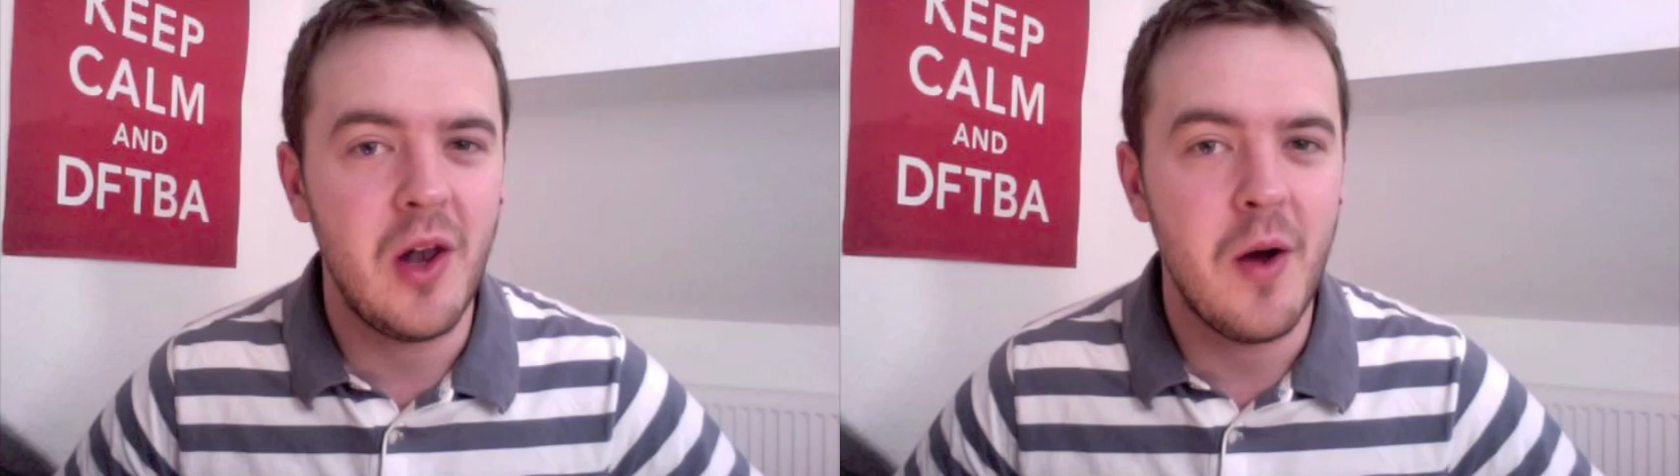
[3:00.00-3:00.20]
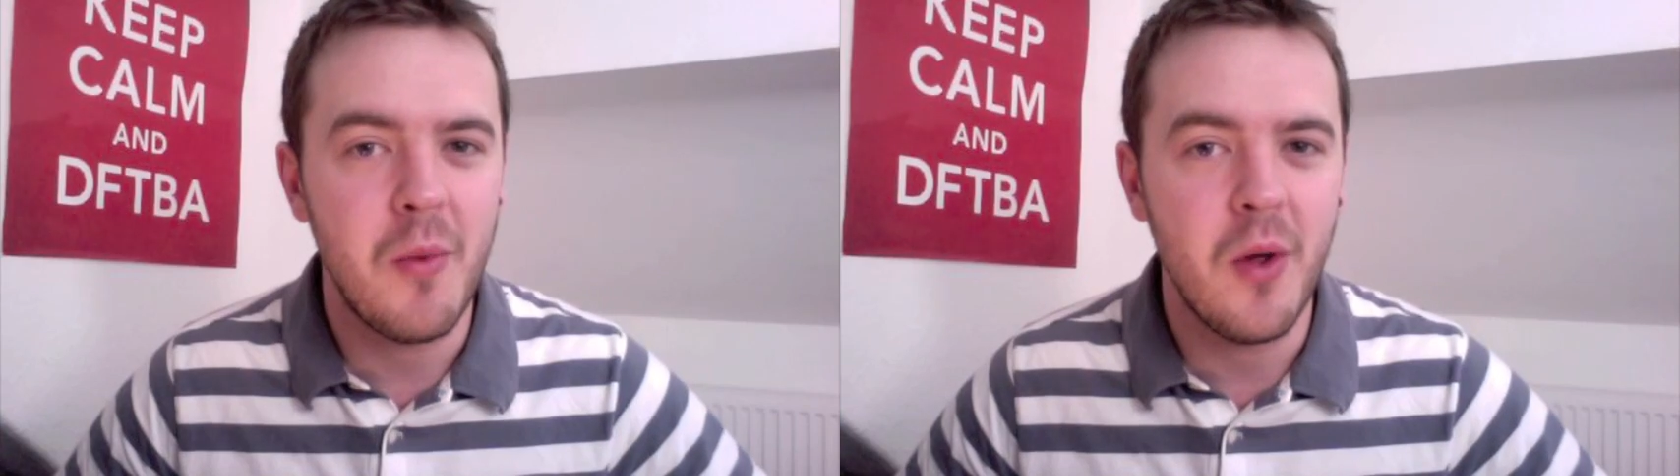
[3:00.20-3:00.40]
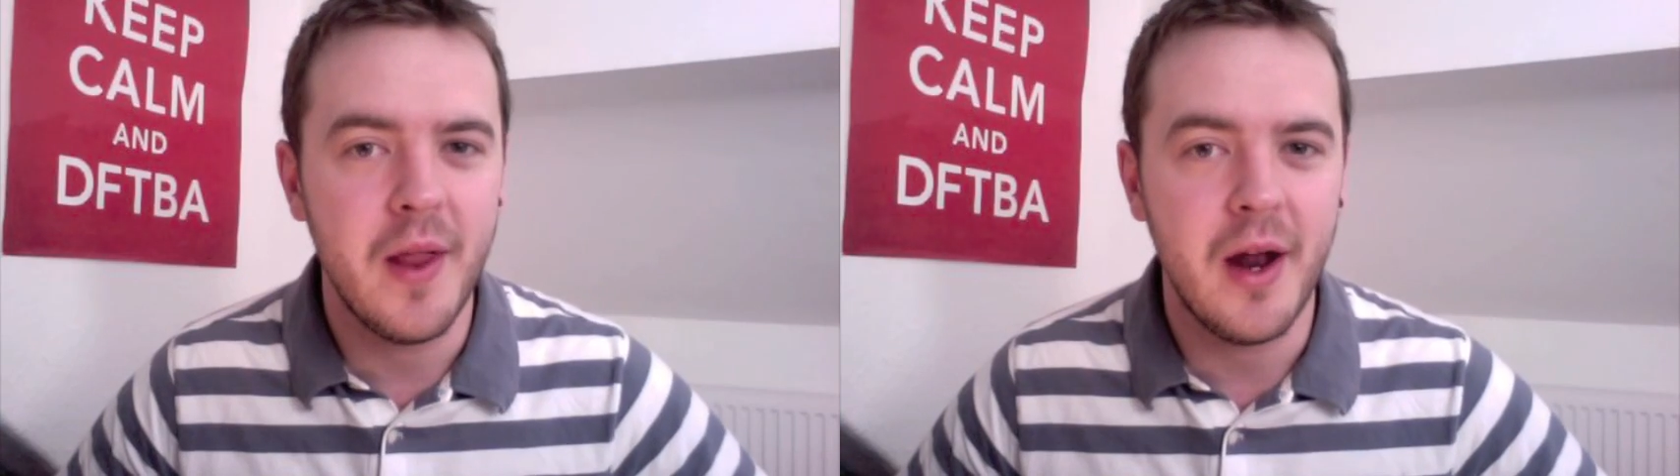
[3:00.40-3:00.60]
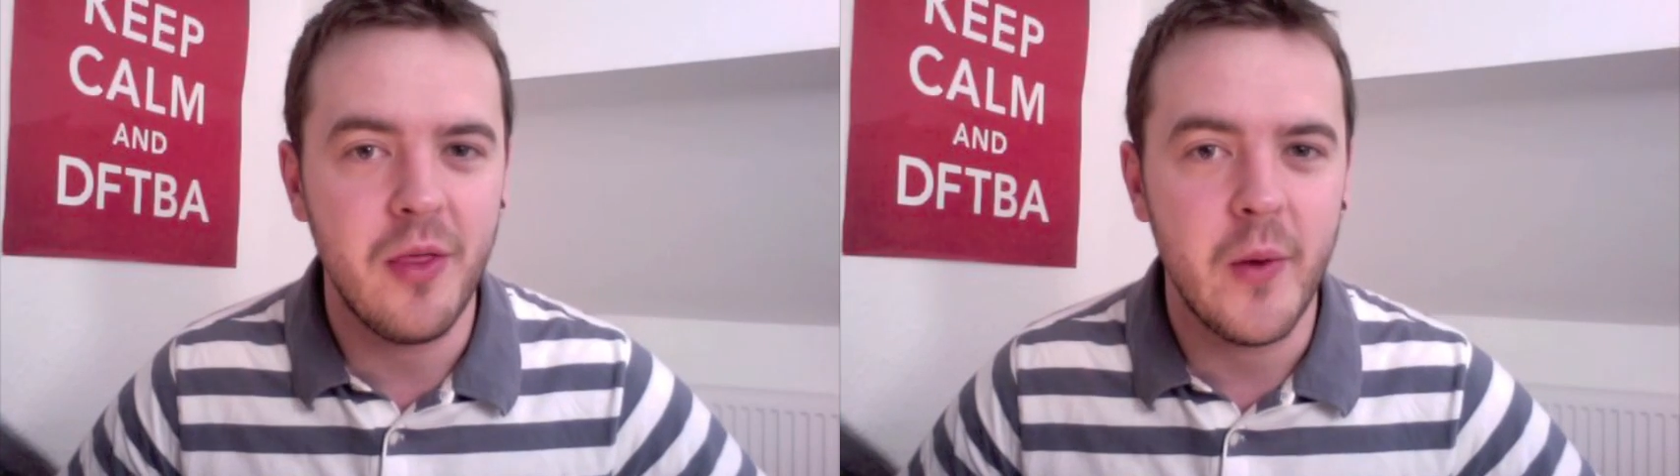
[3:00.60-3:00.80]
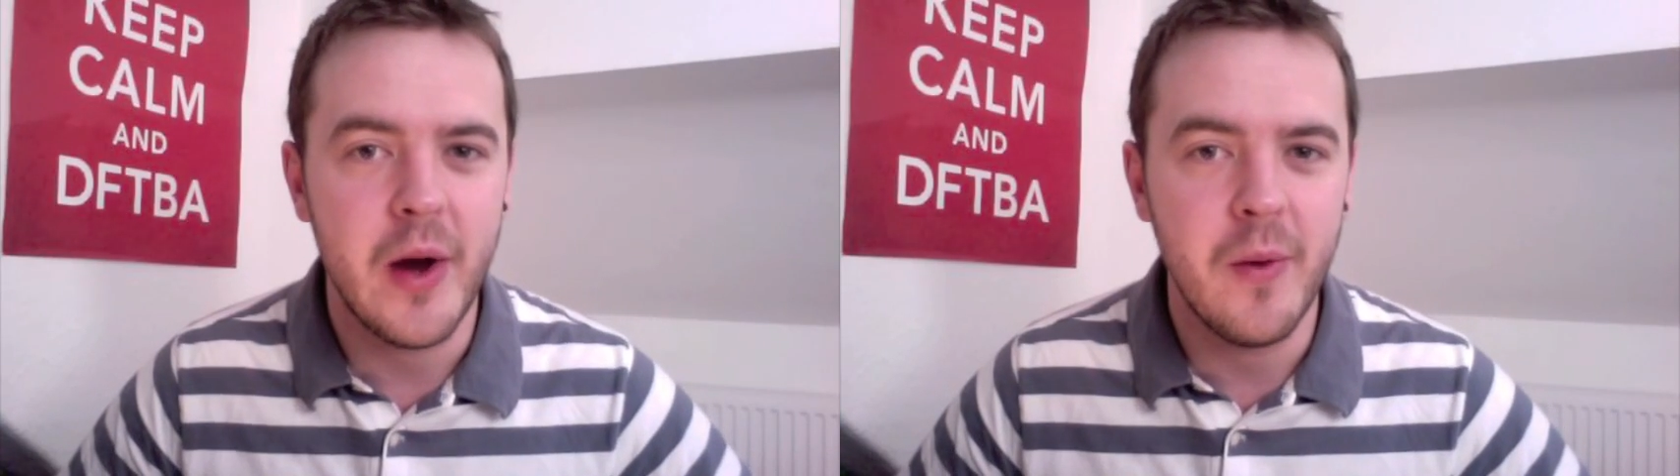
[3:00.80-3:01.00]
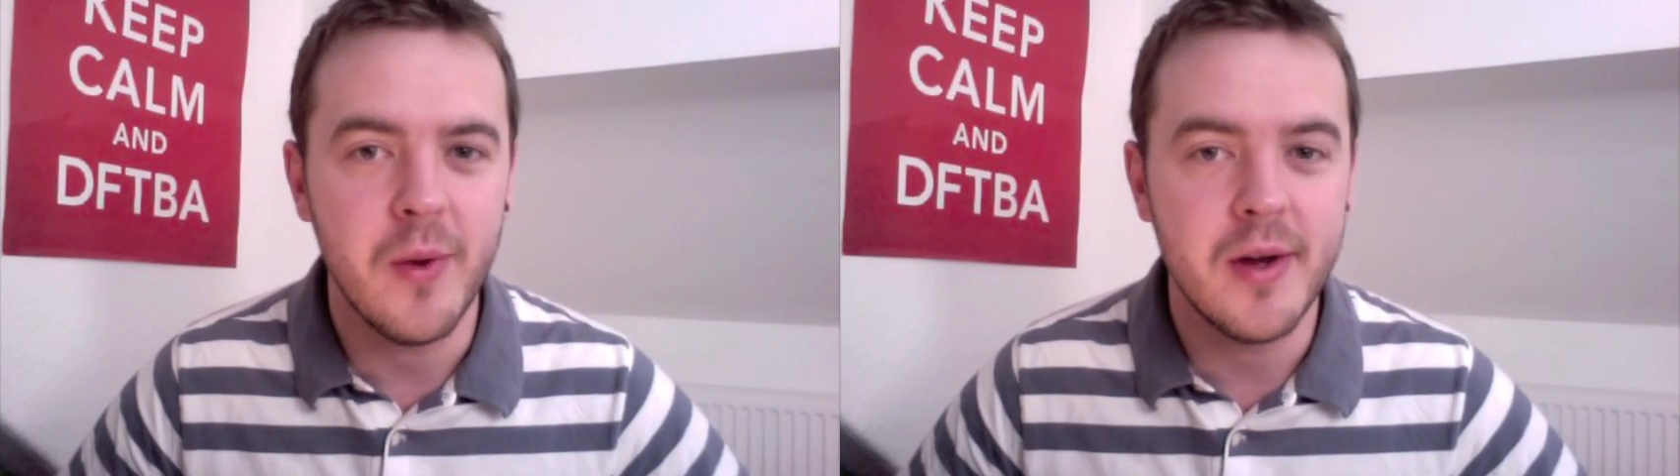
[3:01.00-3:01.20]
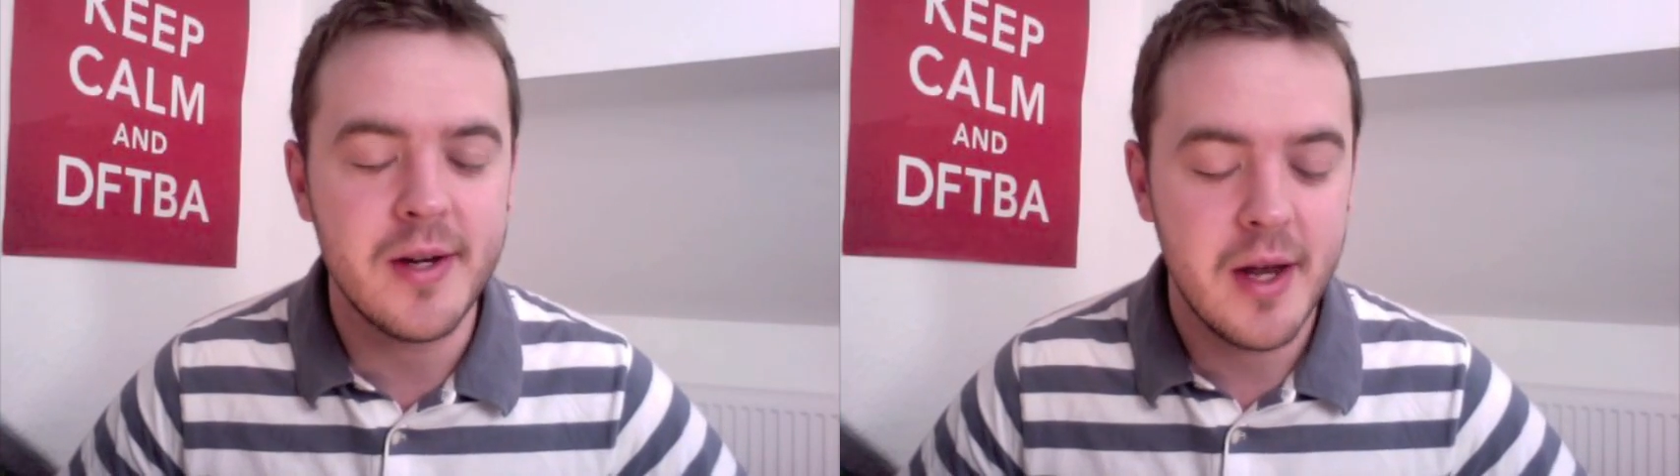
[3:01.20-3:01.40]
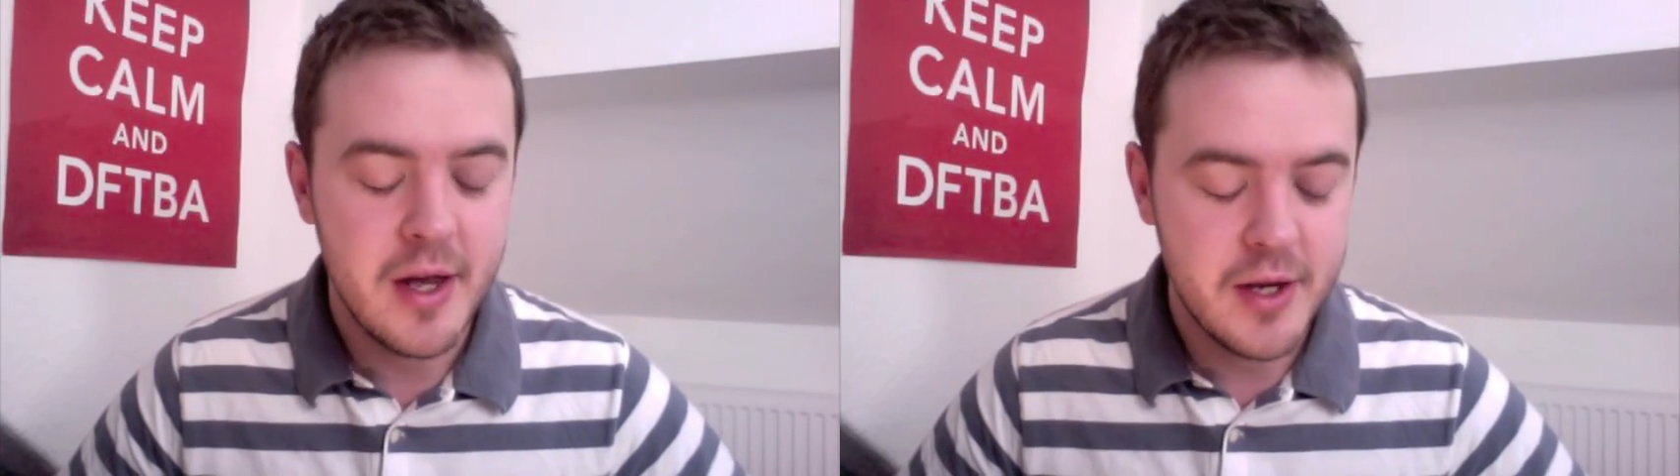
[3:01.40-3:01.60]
lot more than I thought I would,